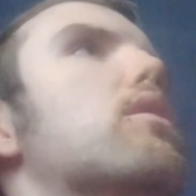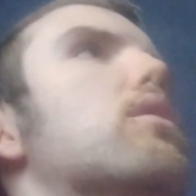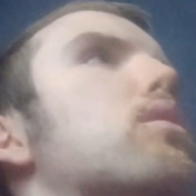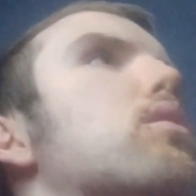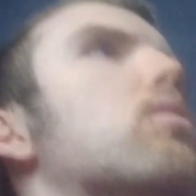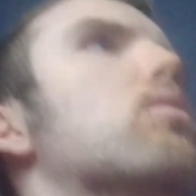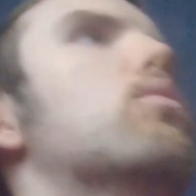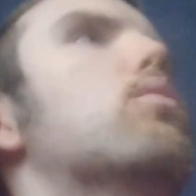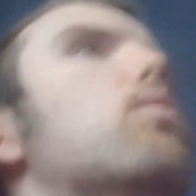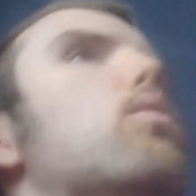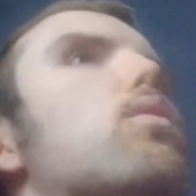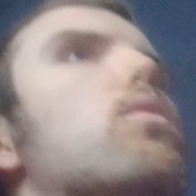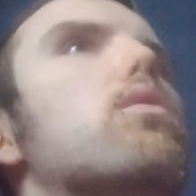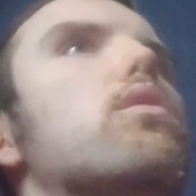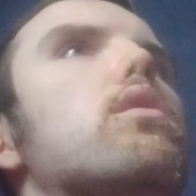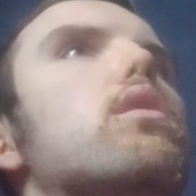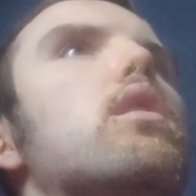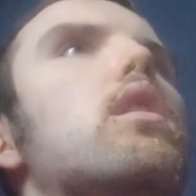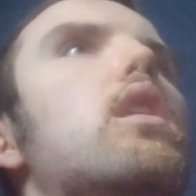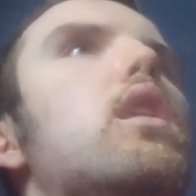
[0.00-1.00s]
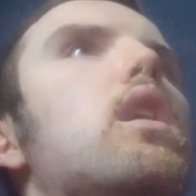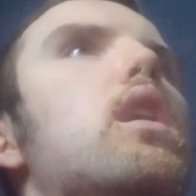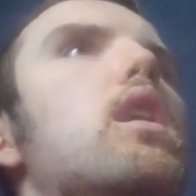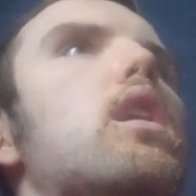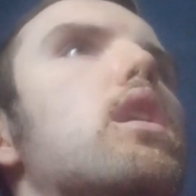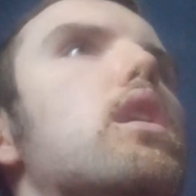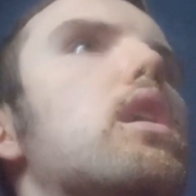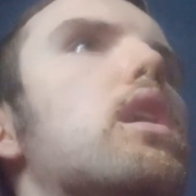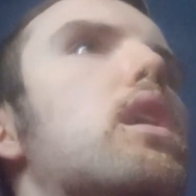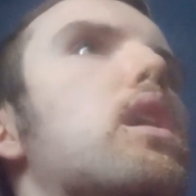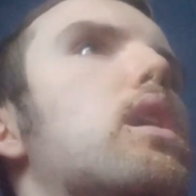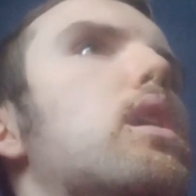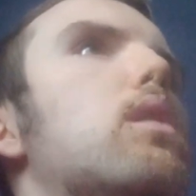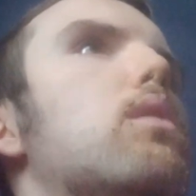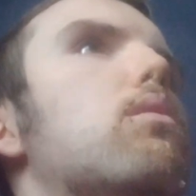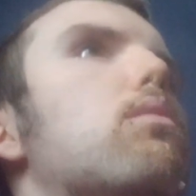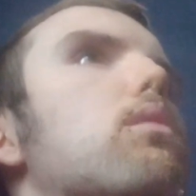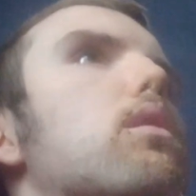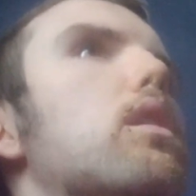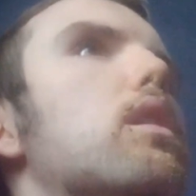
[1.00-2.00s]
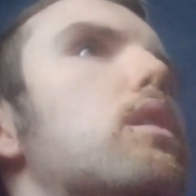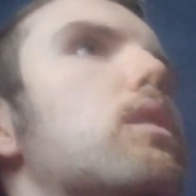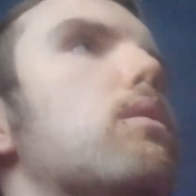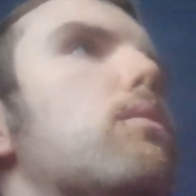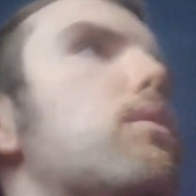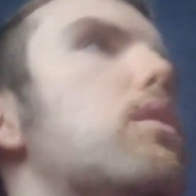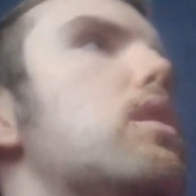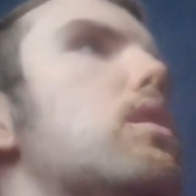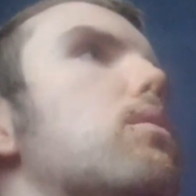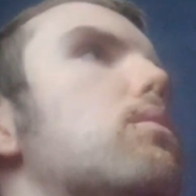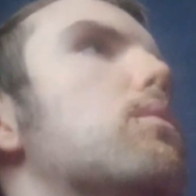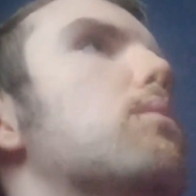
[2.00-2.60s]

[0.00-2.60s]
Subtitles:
can cause. And the thing is